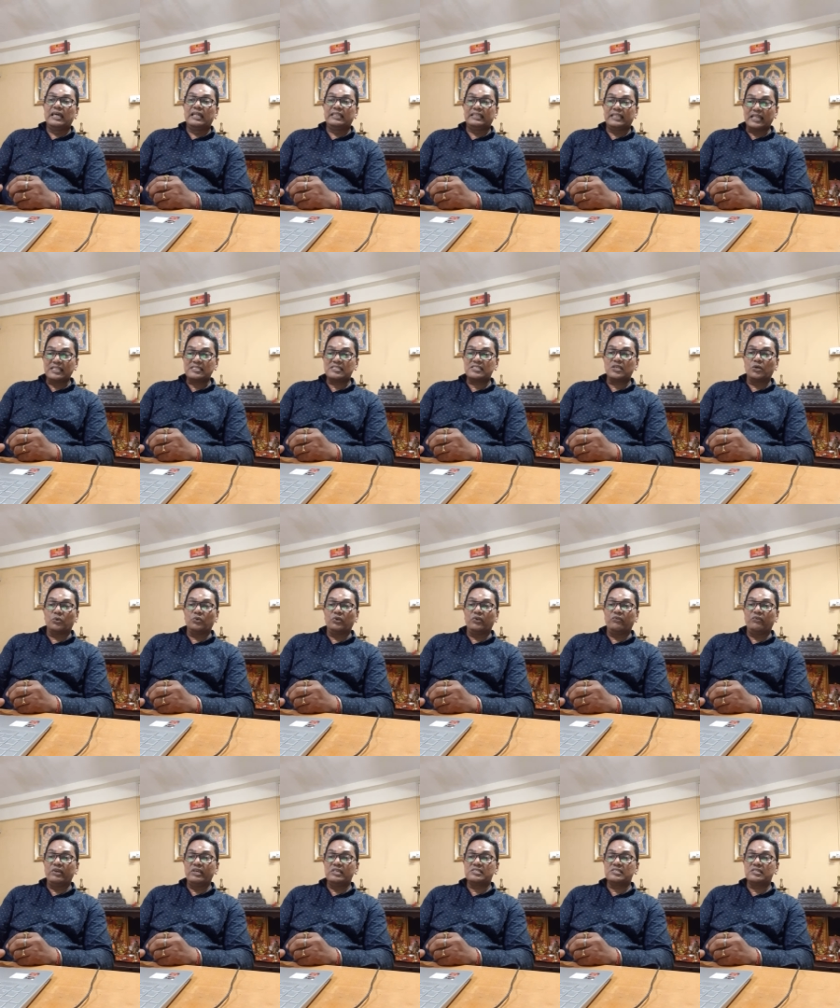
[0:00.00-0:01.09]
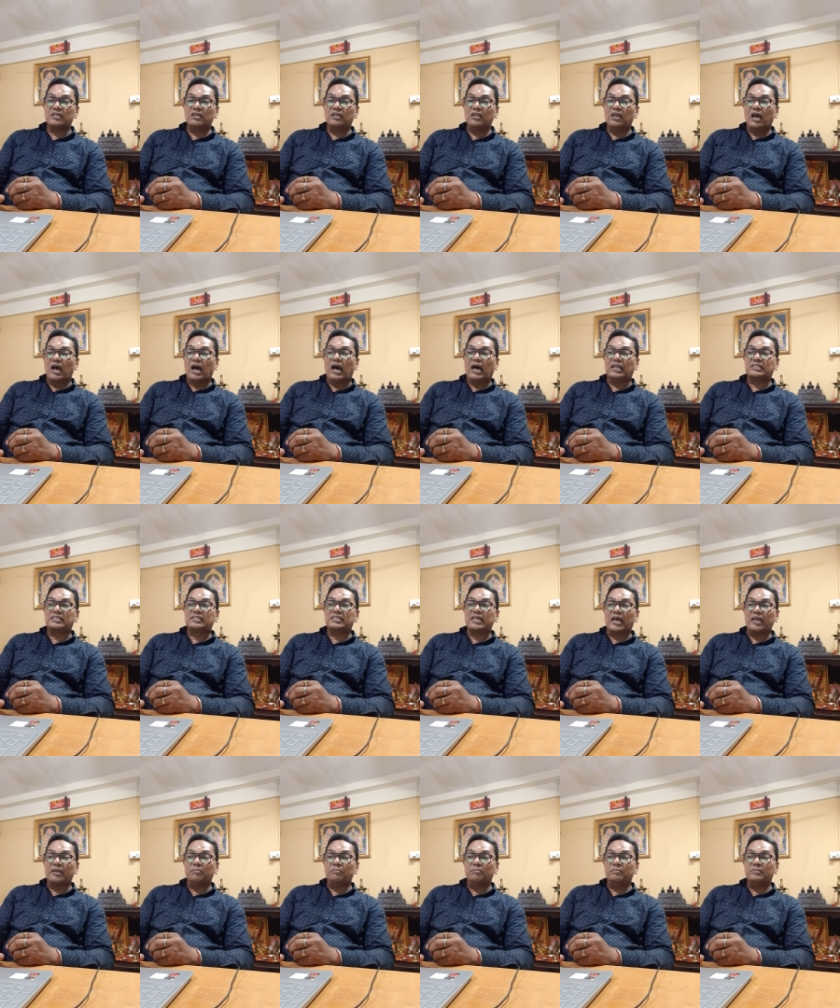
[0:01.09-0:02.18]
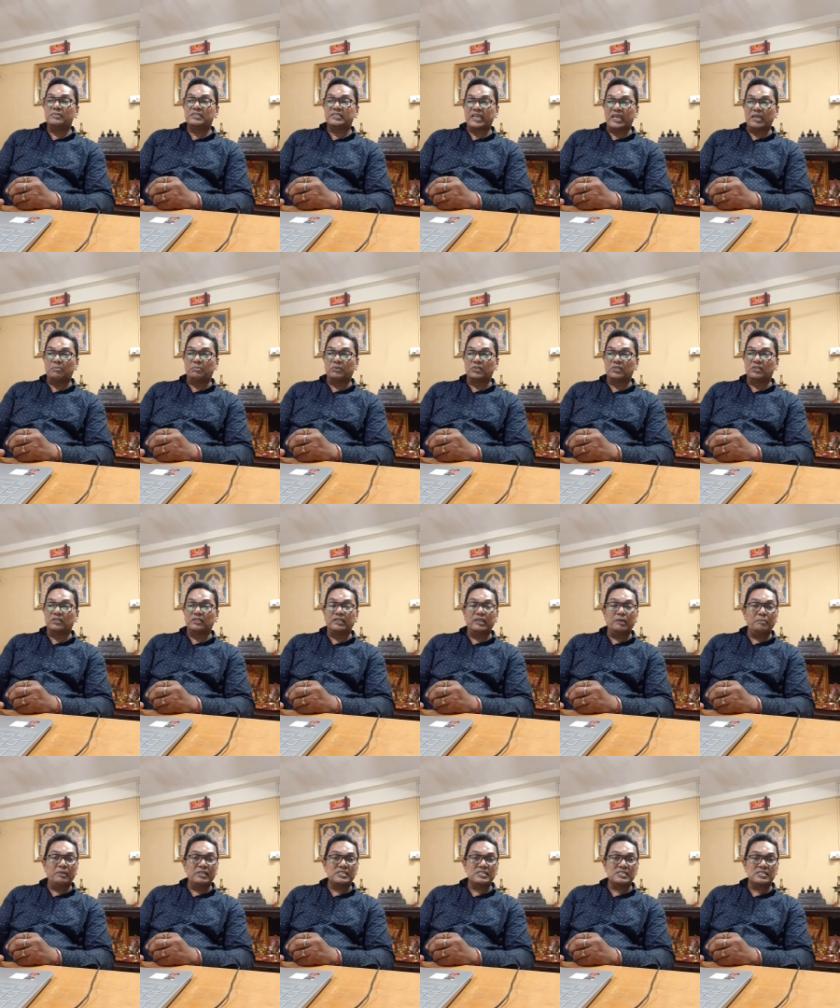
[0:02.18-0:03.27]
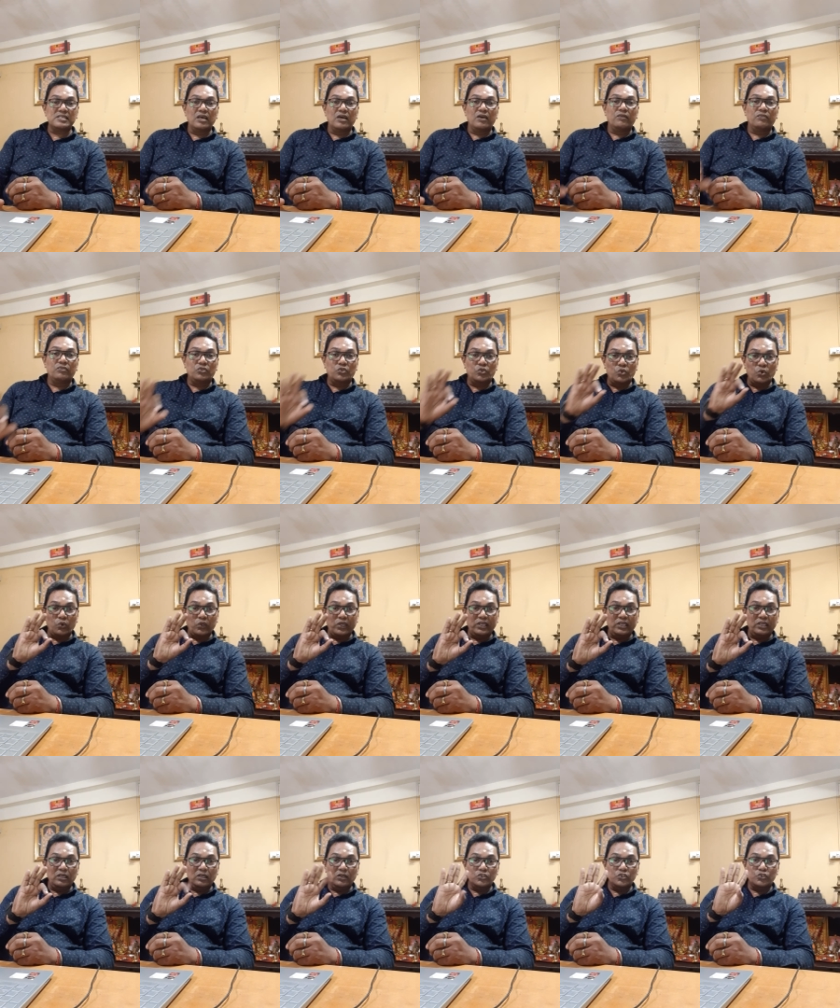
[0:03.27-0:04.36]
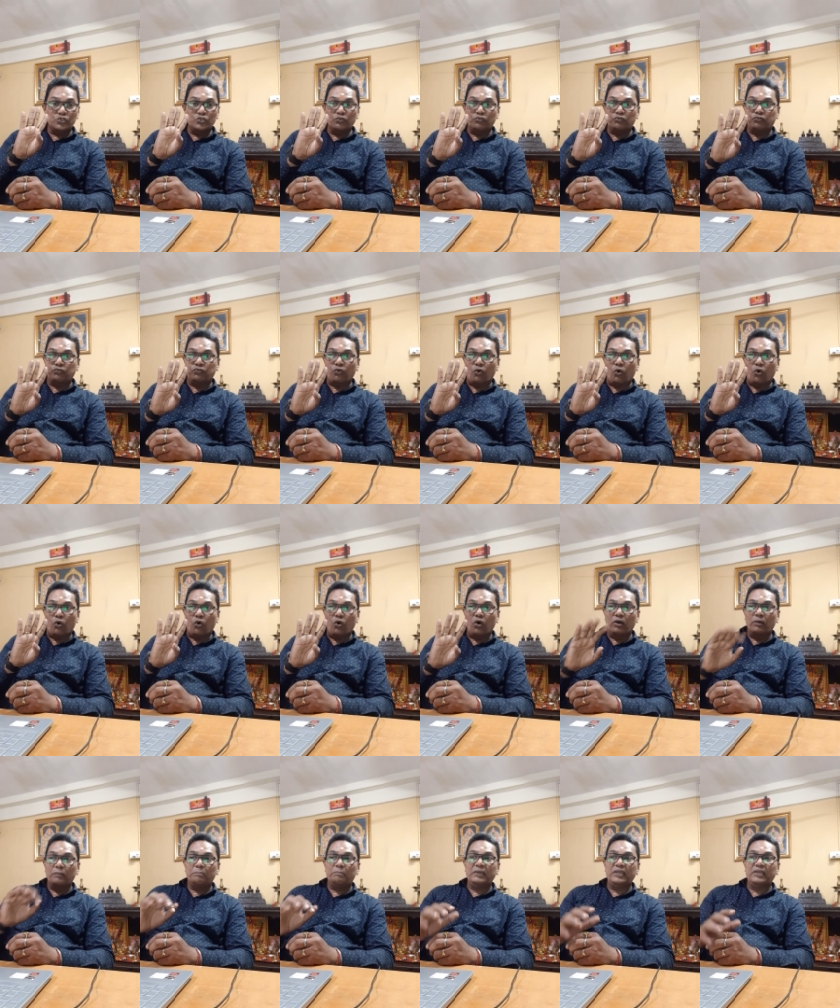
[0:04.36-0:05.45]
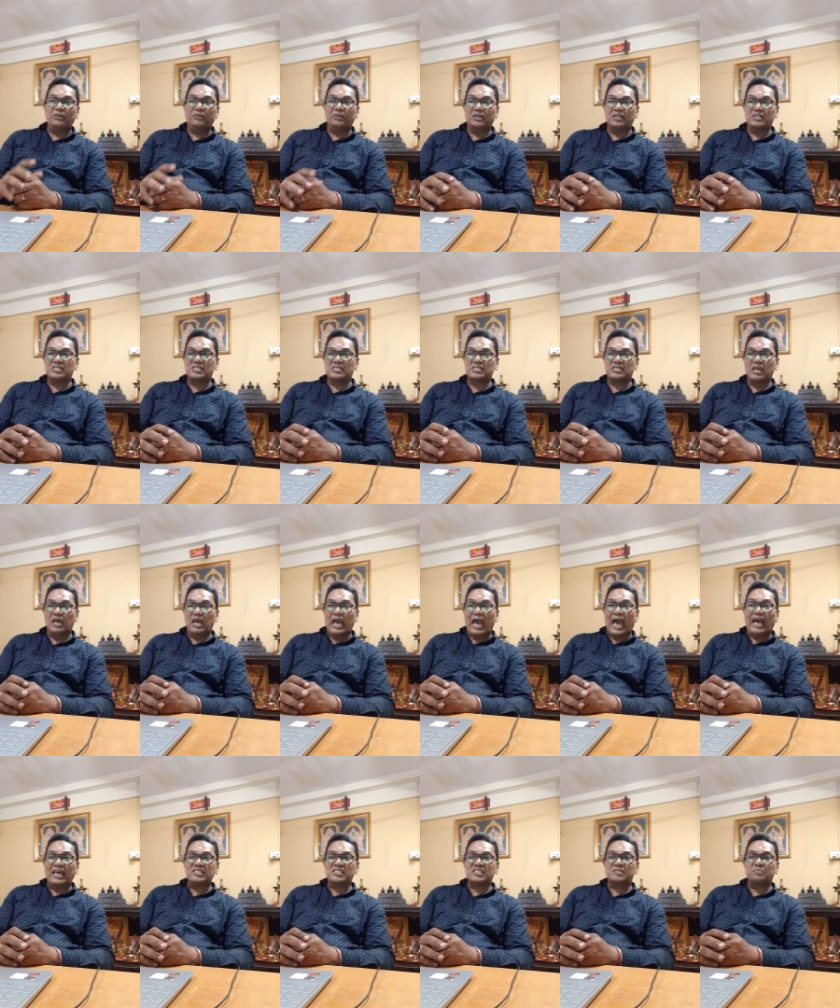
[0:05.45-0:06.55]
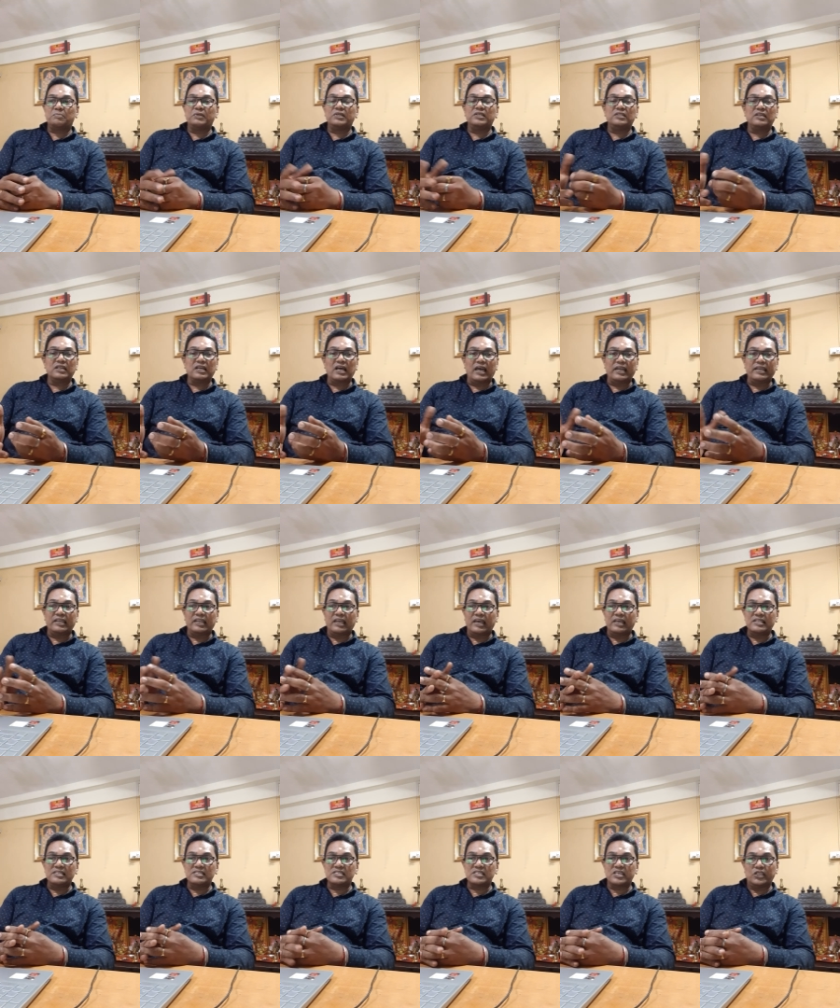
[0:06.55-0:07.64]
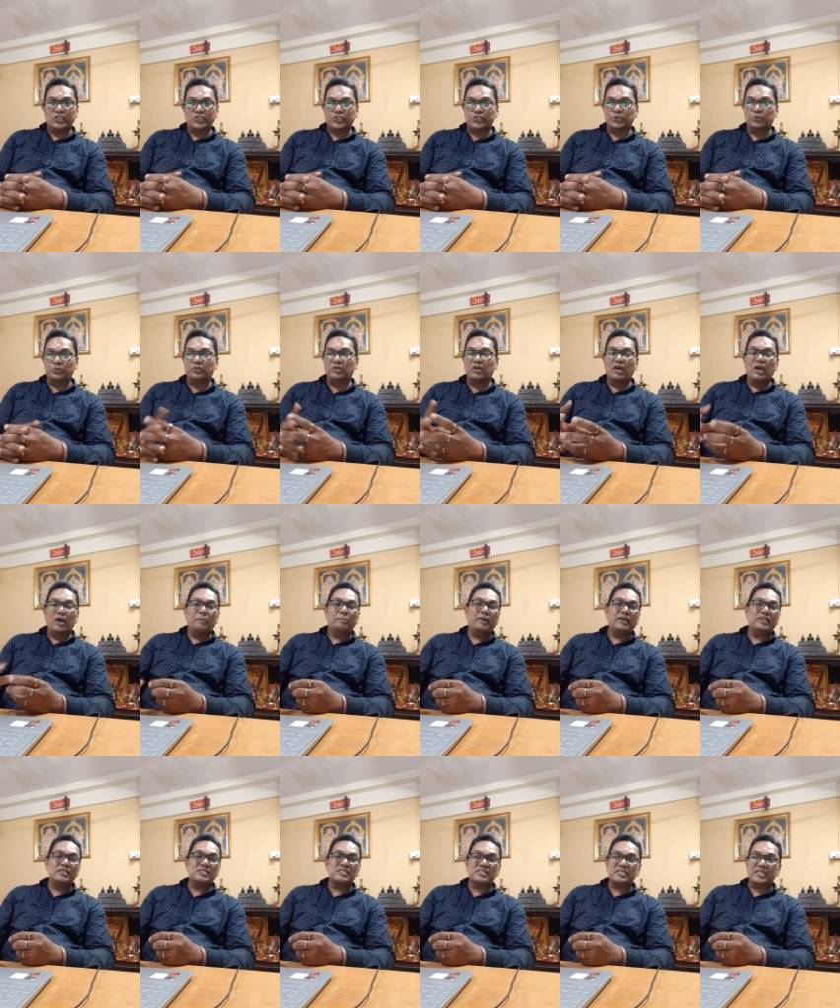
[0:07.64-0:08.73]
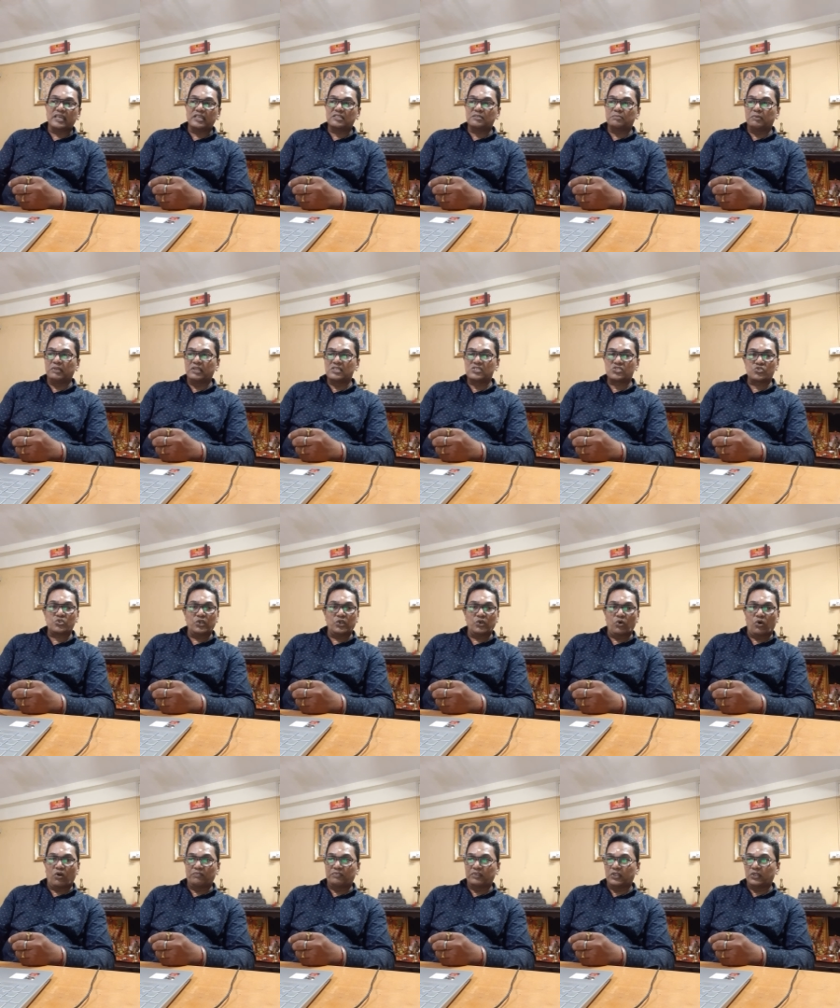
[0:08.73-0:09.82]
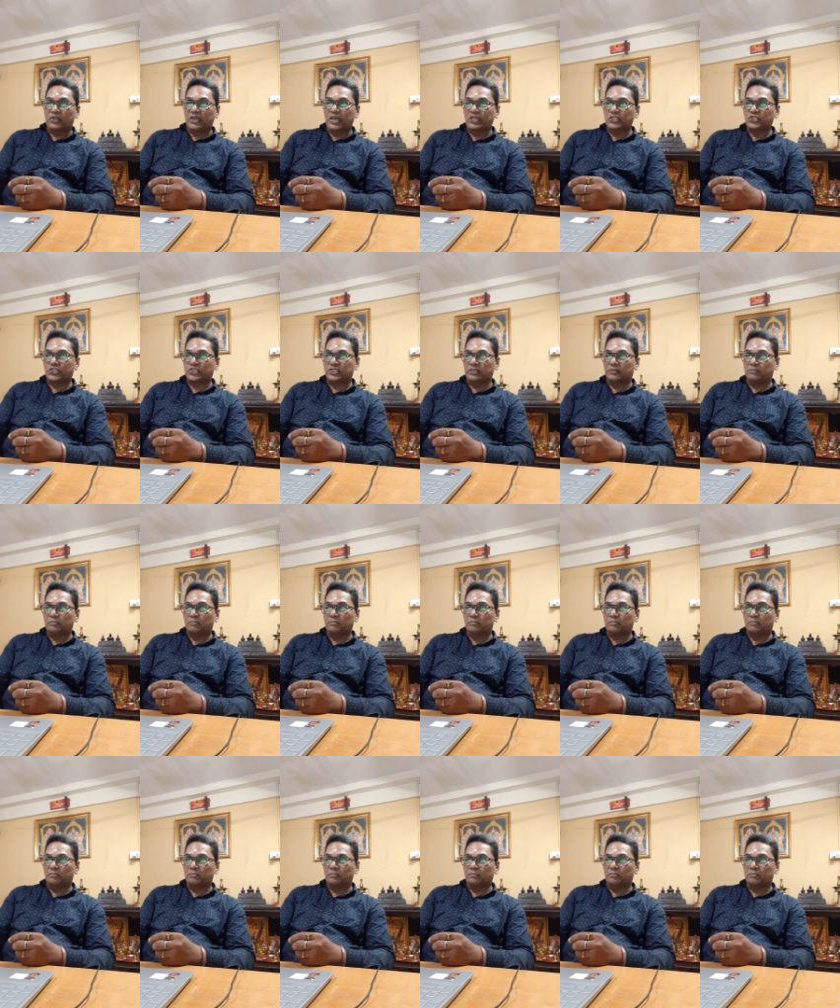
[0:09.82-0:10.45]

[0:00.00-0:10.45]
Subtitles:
That's the only reason our timetable limits 3 to 4 periods as per the guidelines issued by the State Ministry of Education.